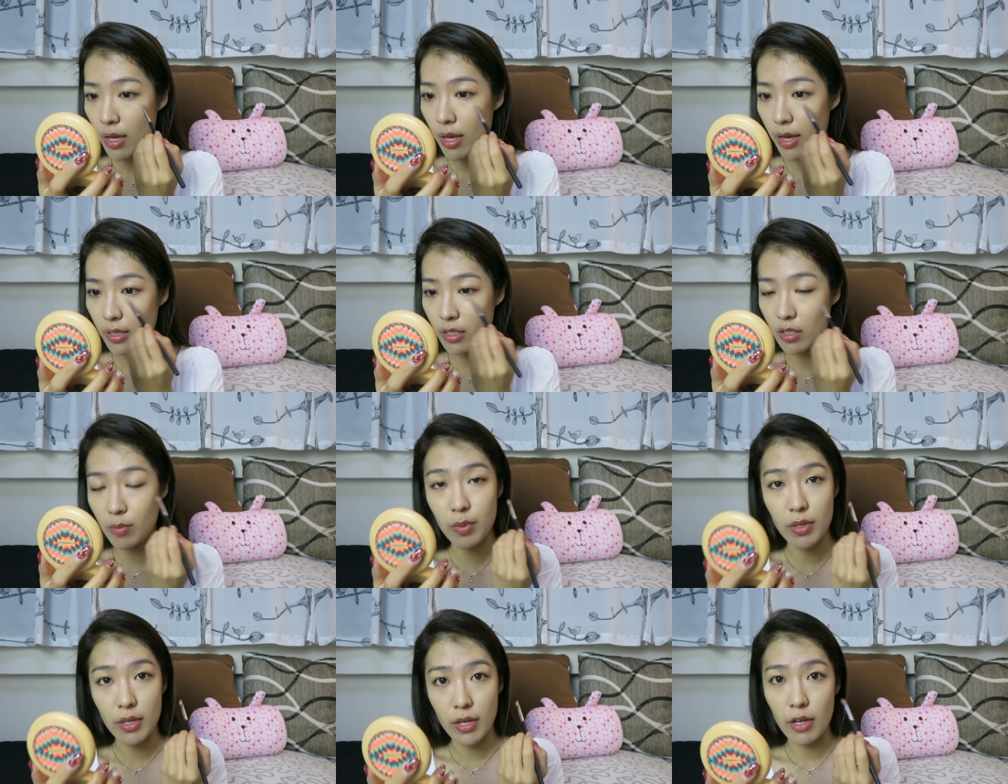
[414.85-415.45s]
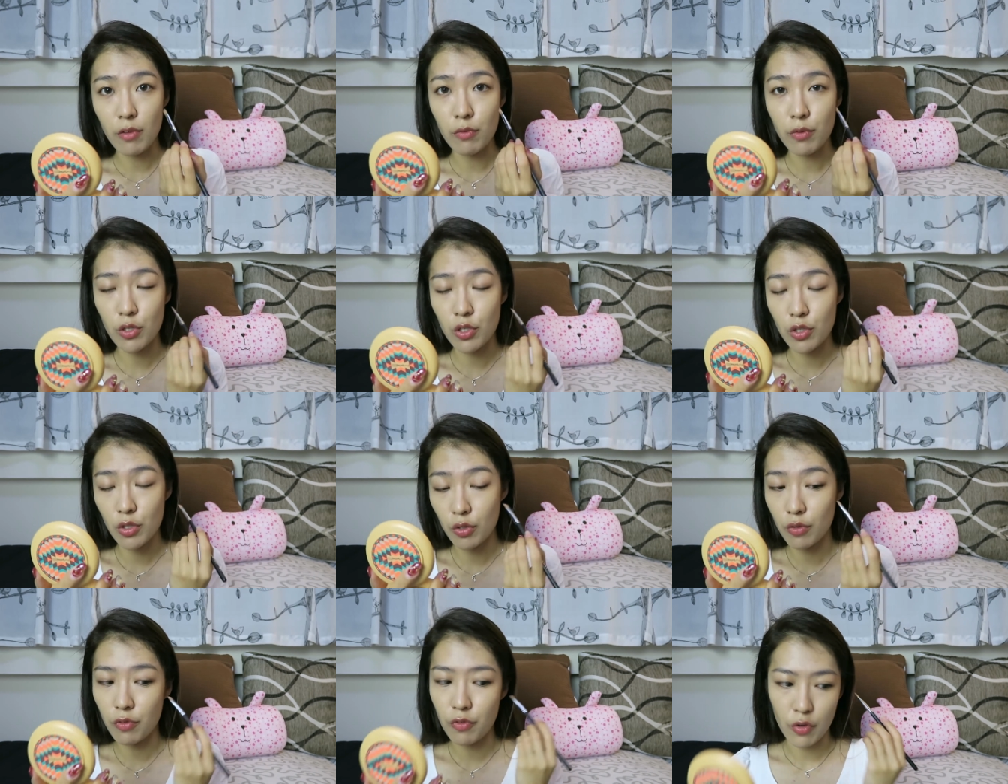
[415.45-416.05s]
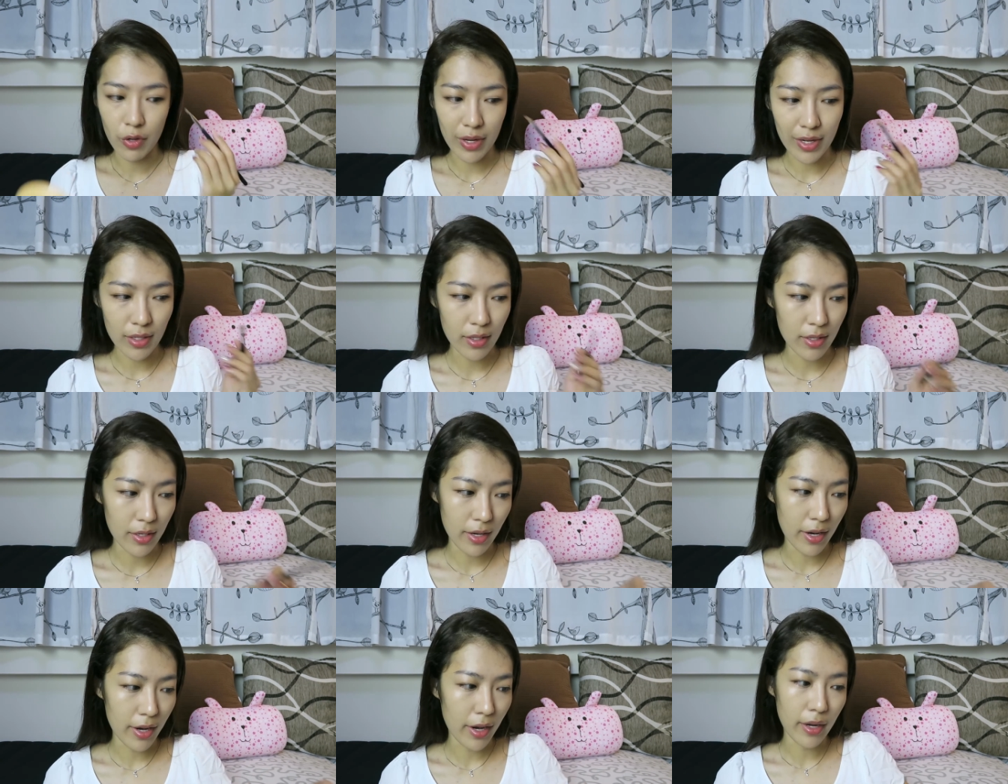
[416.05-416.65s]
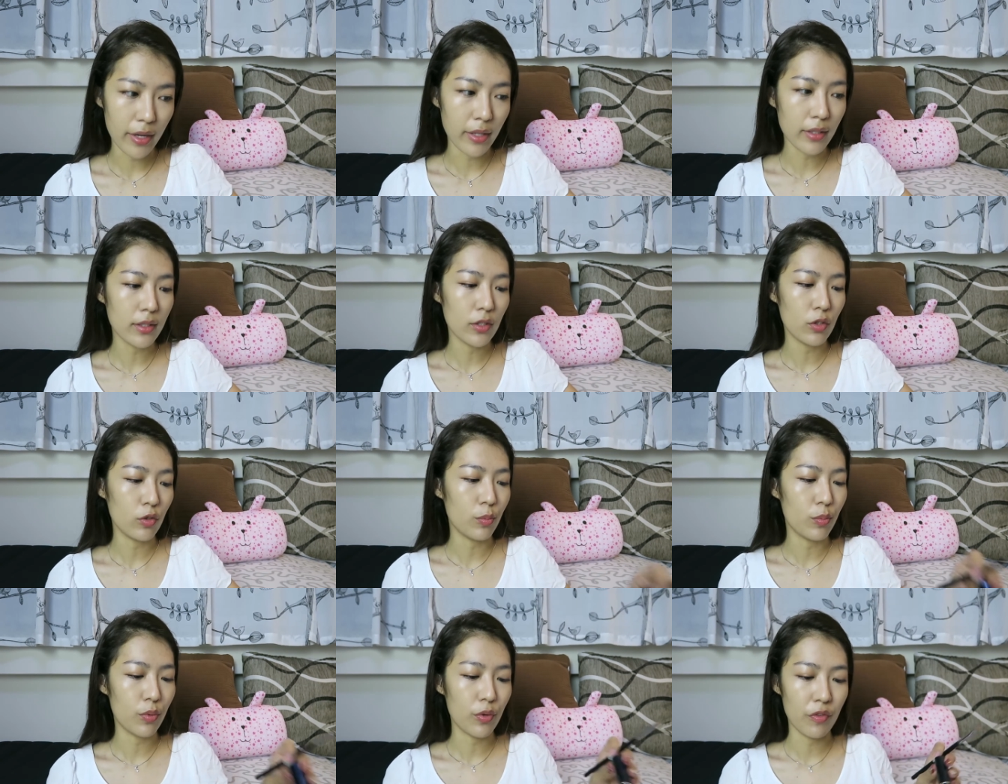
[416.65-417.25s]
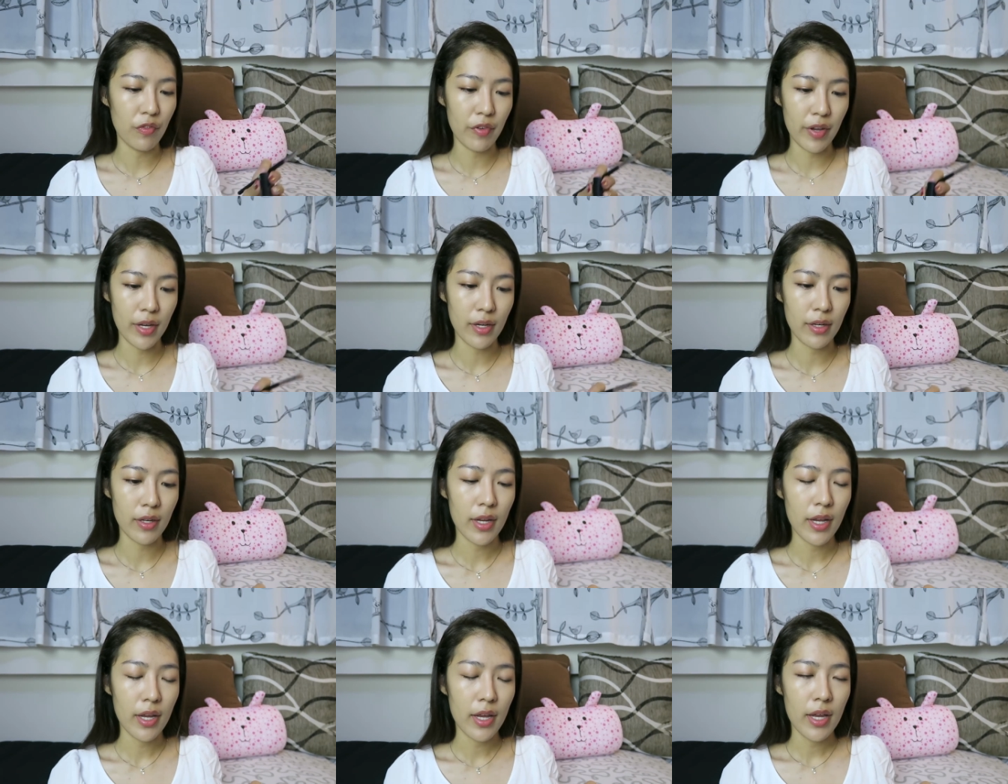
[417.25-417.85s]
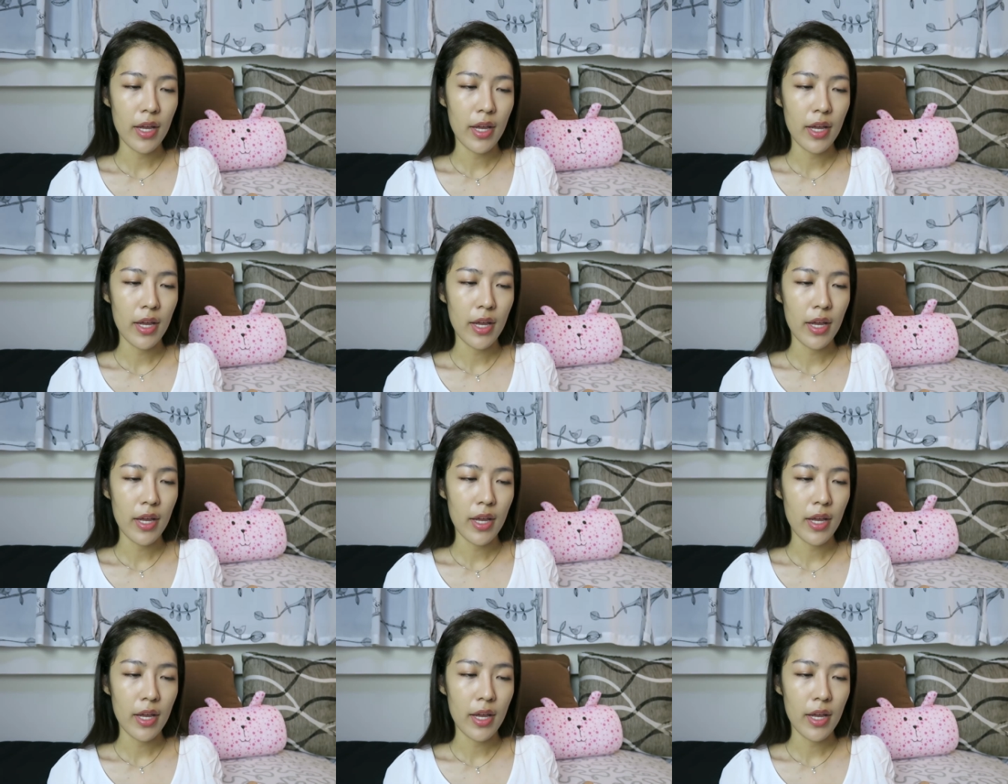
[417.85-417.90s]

SPF, which is good for under the eyes to prevent